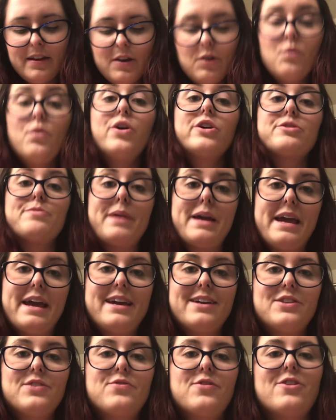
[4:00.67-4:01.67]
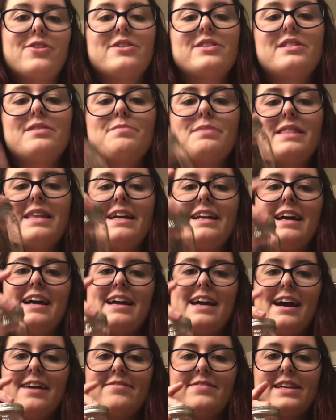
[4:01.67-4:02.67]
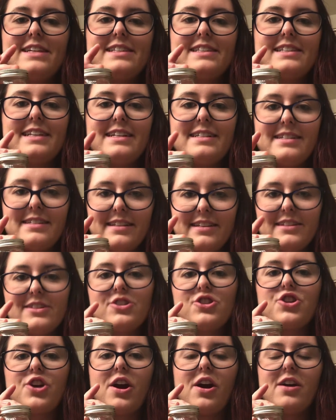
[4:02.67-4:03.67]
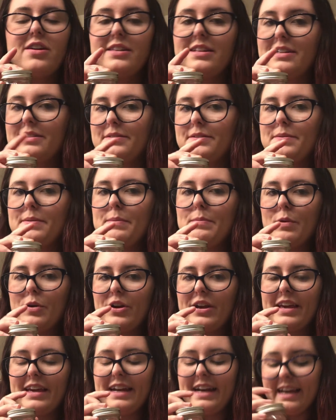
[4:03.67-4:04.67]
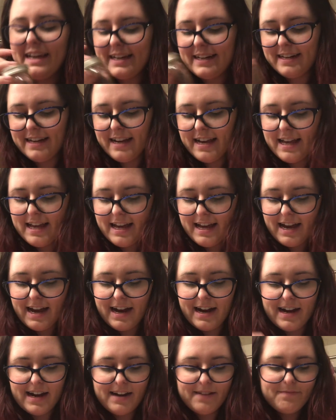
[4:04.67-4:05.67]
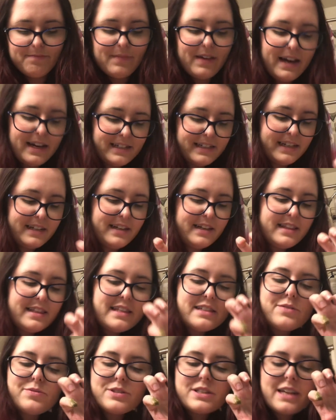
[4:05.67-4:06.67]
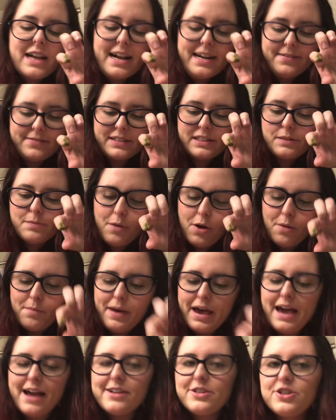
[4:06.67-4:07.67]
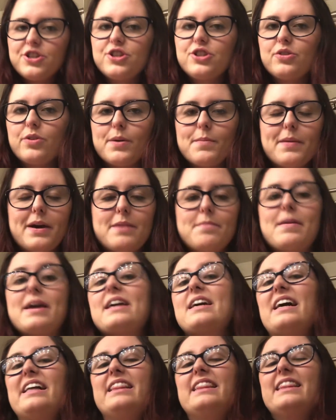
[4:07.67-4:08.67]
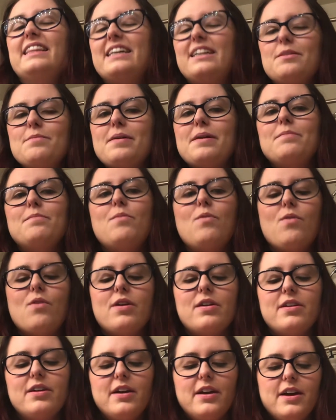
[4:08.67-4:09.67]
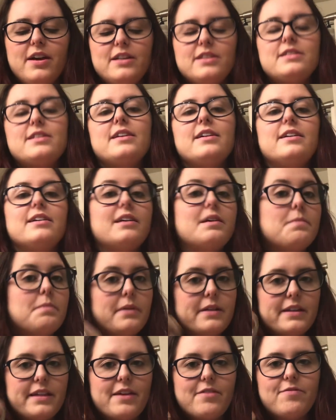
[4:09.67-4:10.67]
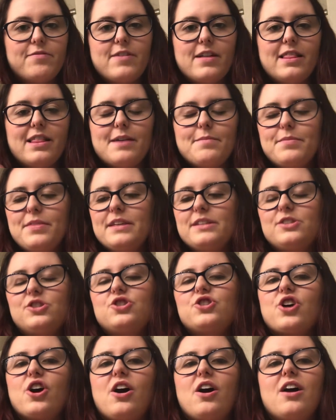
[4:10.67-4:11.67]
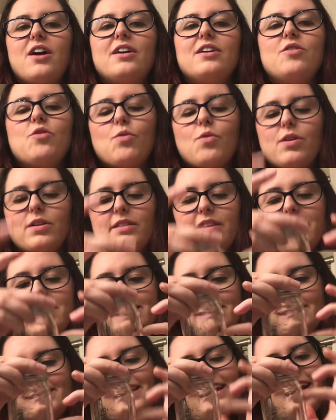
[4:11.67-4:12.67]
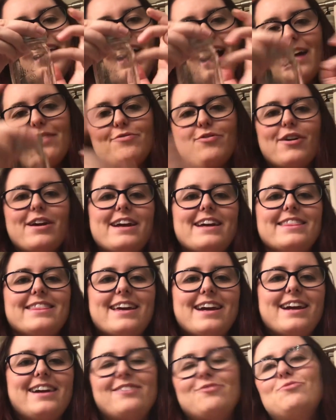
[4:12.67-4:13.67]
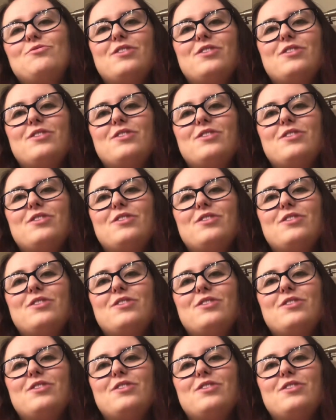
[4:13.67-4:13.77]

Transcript: wash my hands first, but then I have this tiny little jar that I'm going to be putting it in. This was a kind of a small batch, so I might make a little bit more to completely fill up this jar, or at least get halfway in there.